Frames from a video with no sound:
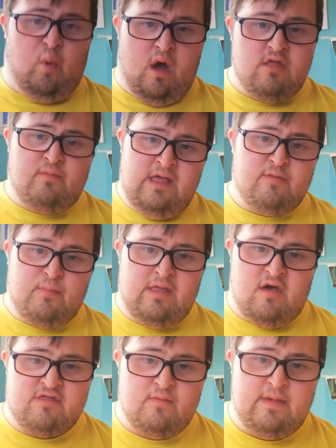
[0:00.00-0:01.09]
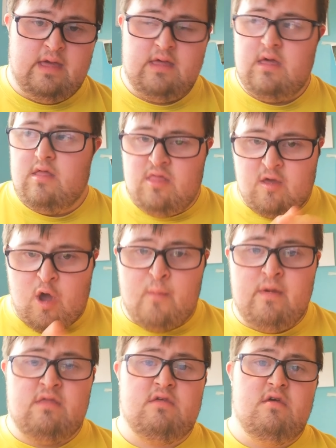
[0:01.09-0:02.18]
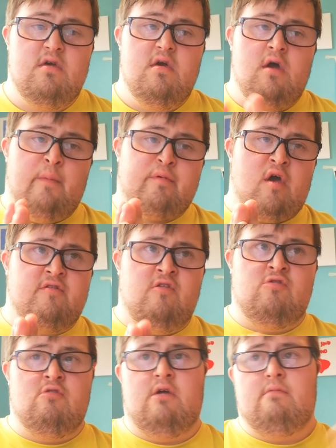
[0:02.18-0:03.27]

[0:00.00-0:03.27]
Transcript: please be nice to me with a comment. I hope you guys enjoy it.